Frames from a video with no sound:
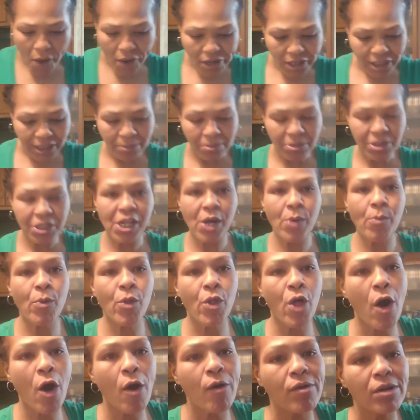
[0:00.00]
Comment down
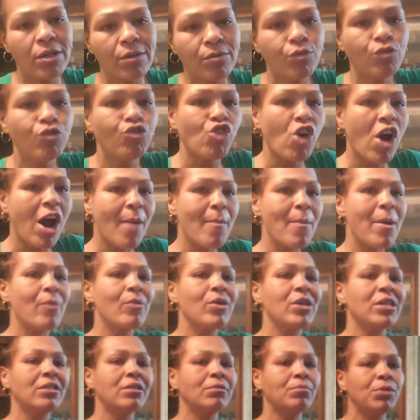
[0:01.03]
below if you try my
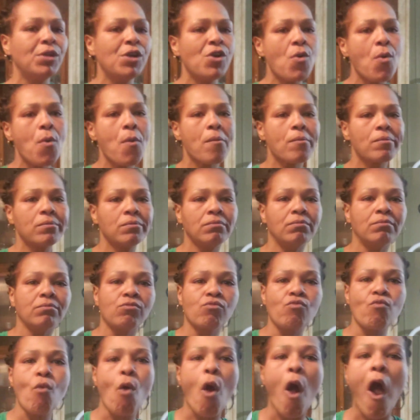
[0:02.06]
recipe.
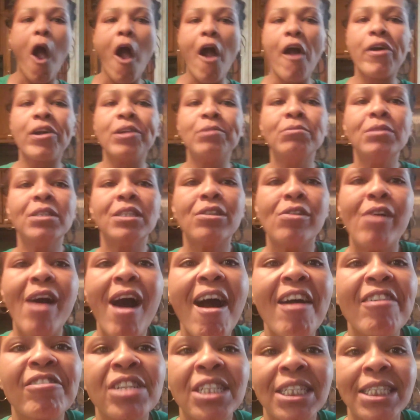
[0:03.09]
let me know
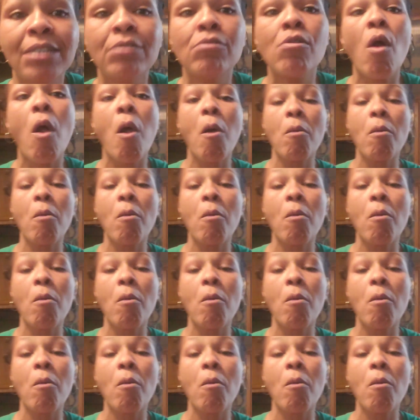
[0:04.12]
how I say.